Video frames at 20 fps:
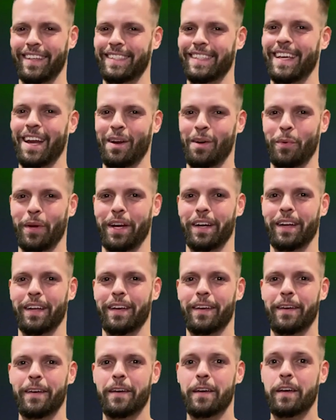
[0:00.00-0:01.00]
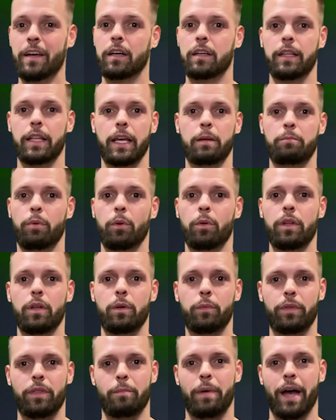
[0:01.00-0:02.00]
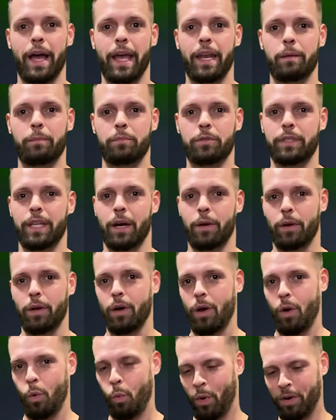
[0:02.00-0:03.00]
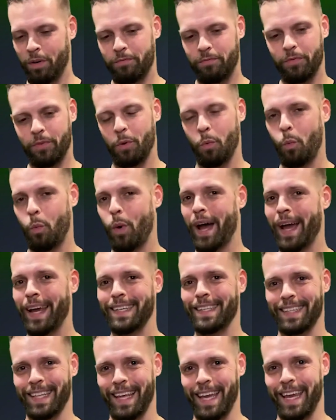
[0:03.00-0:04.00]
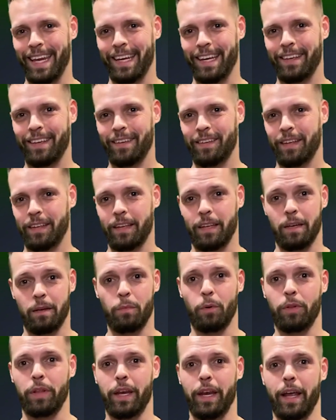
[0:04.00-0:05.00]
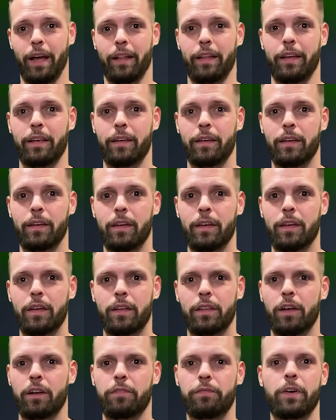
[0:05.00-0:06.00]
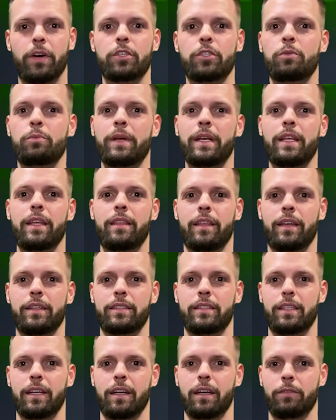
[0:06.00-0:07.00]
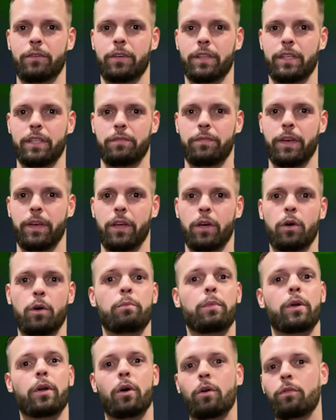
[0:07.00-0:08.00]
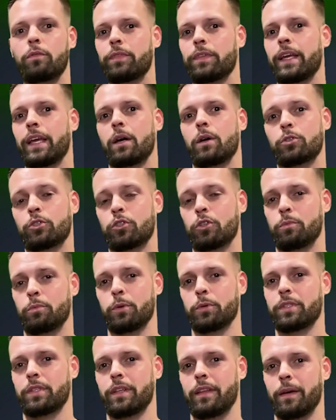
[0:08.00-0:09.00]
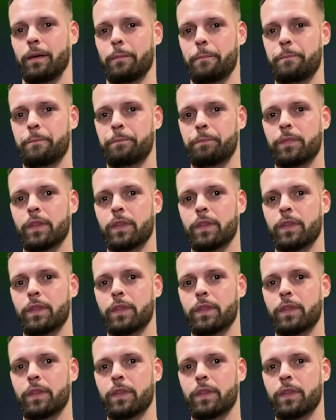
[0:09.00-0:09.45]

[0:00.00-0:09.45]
gets kind of weird. Like bowling with a pineapple down a one foot wide lane in a bowling alley. There are far too many things to cover in this video, but hopefully I'll show most of them.